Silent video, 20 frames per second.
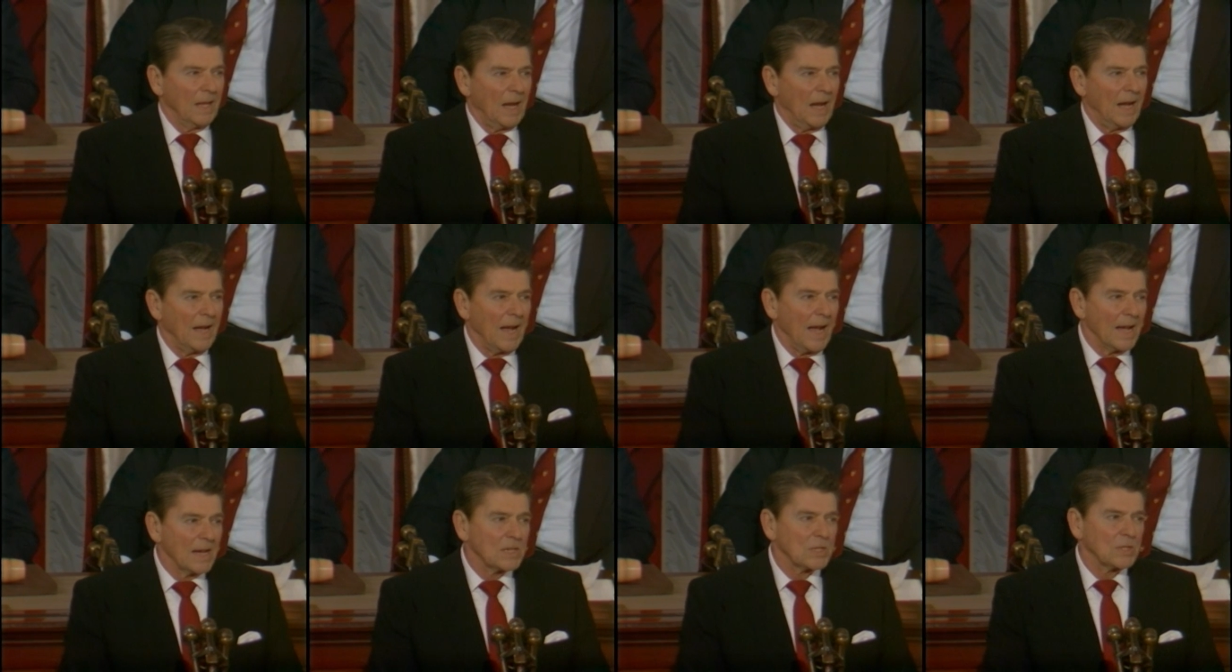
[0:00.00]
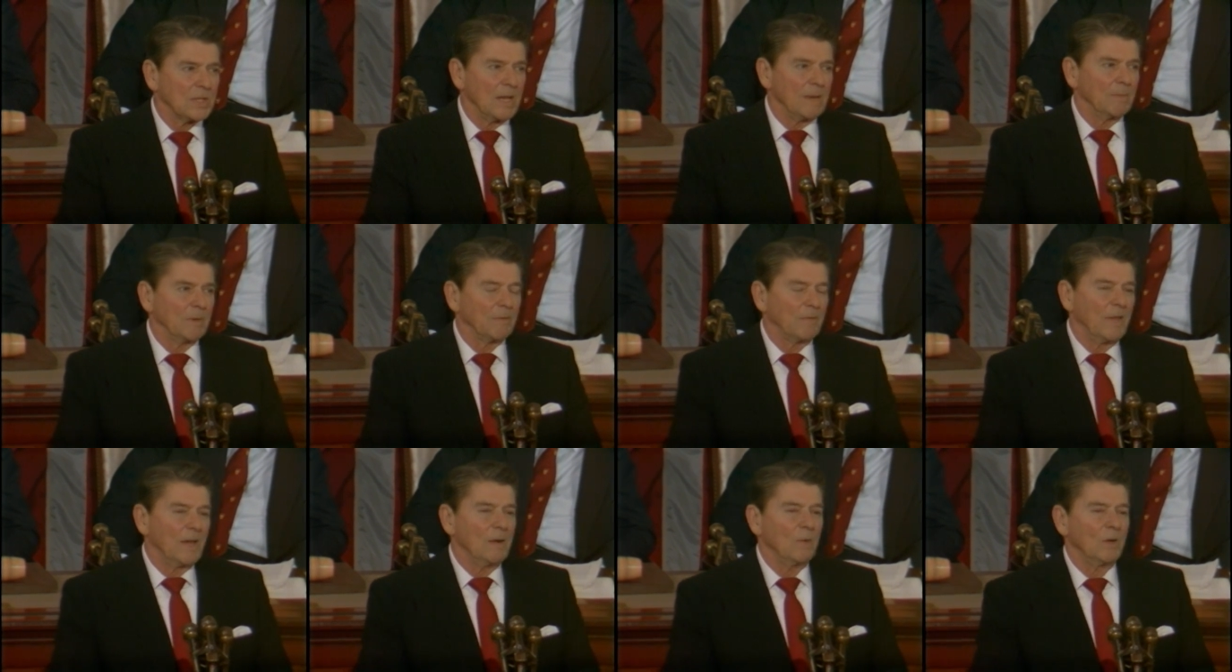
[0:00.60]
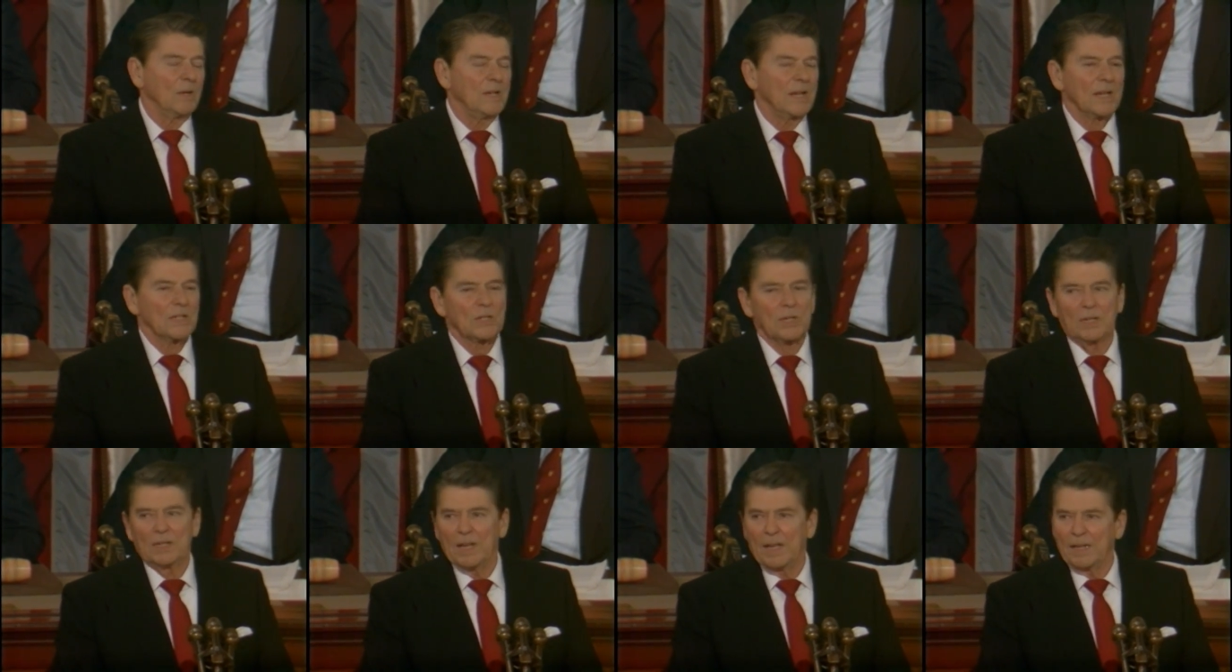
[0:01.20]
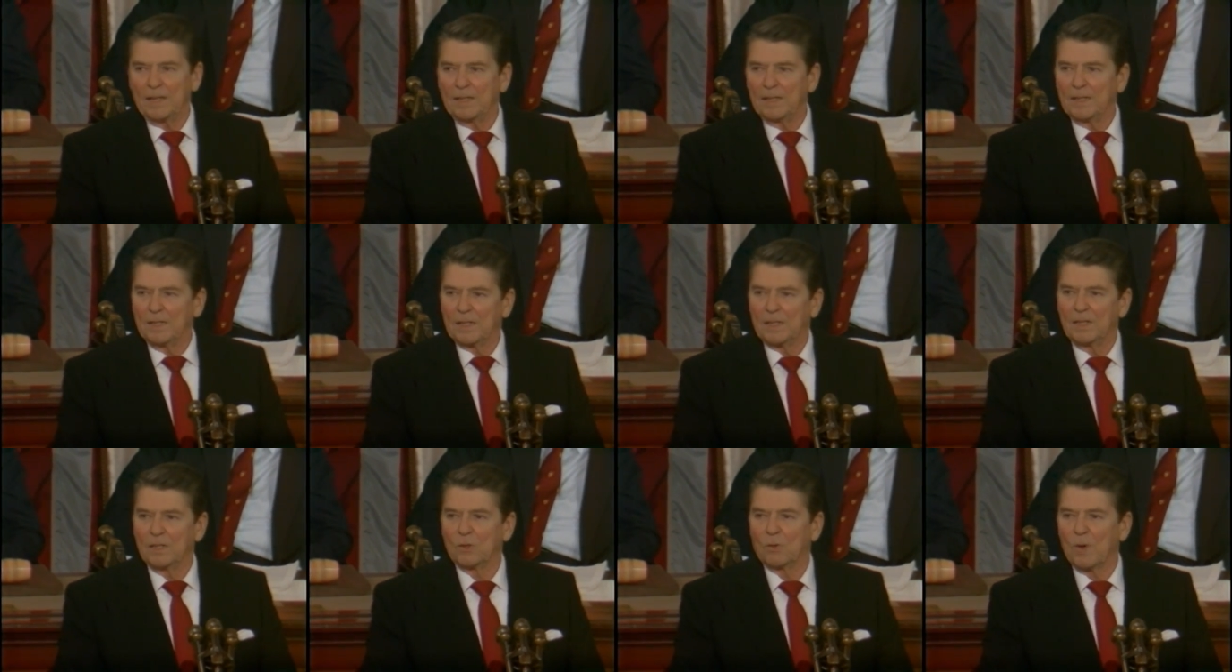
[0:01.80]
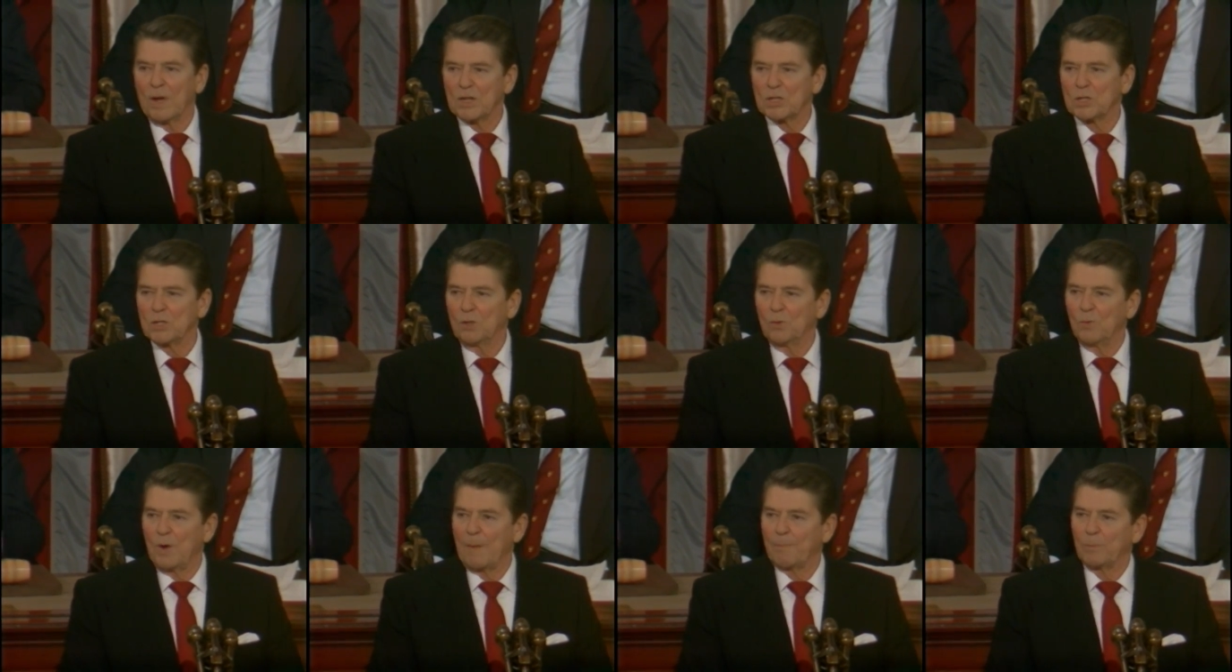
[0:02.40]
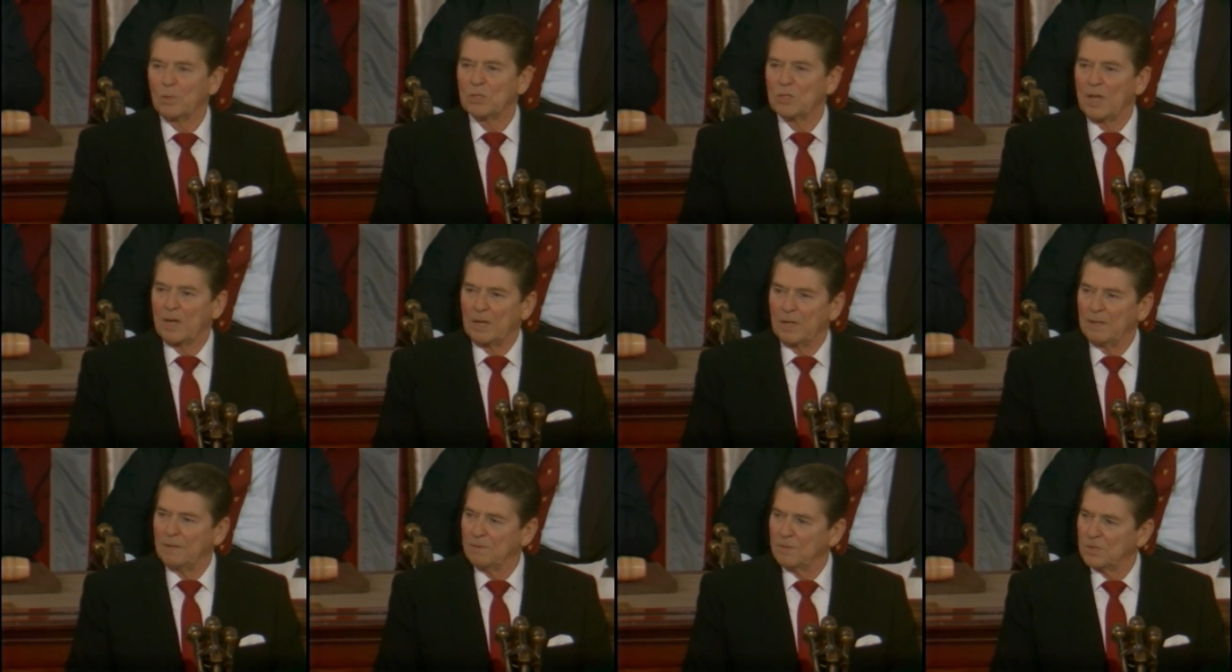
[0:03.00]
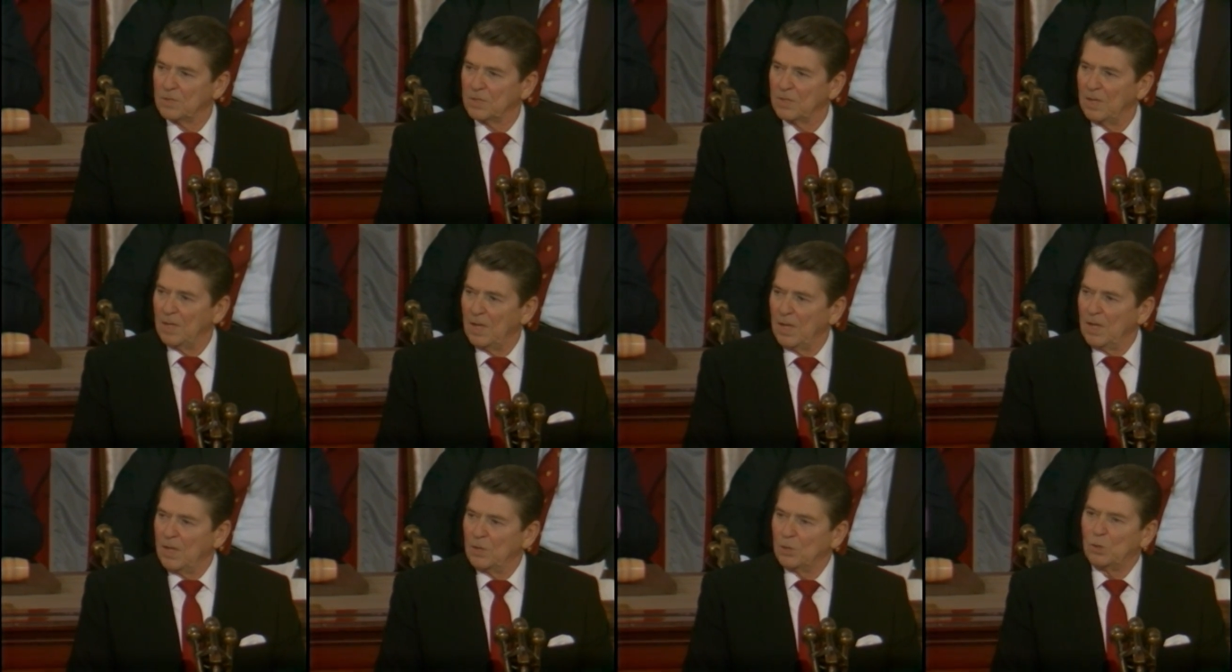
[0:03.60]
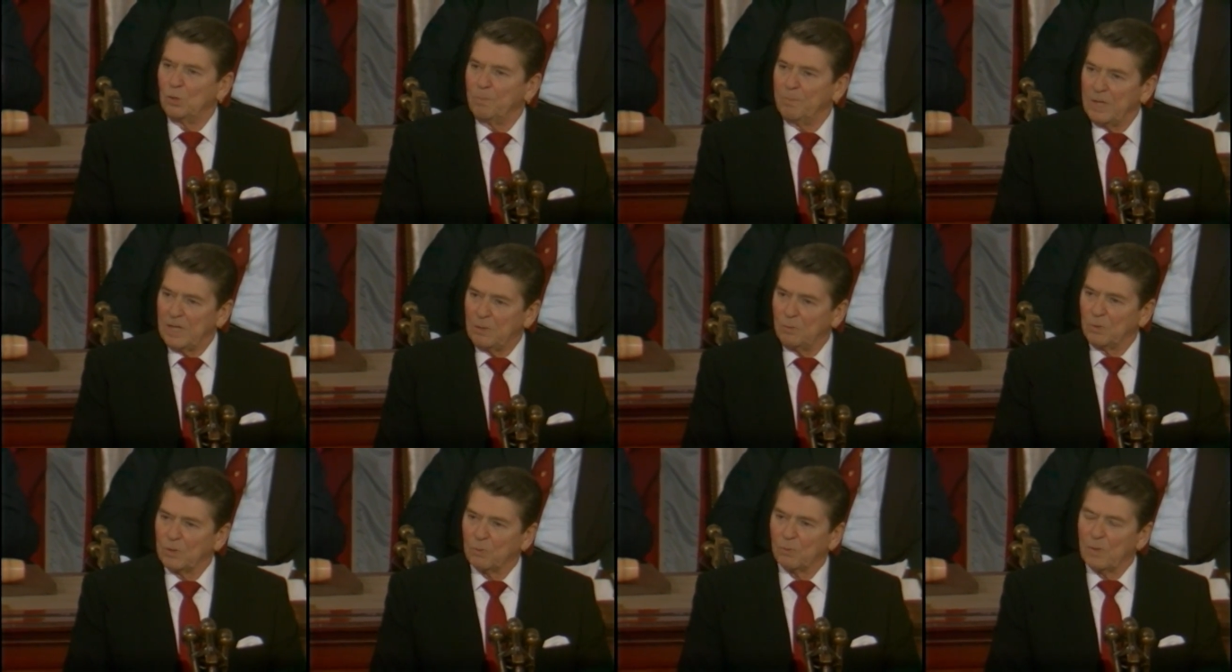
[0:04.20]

I asked them if they would designate congressional representatives to meet with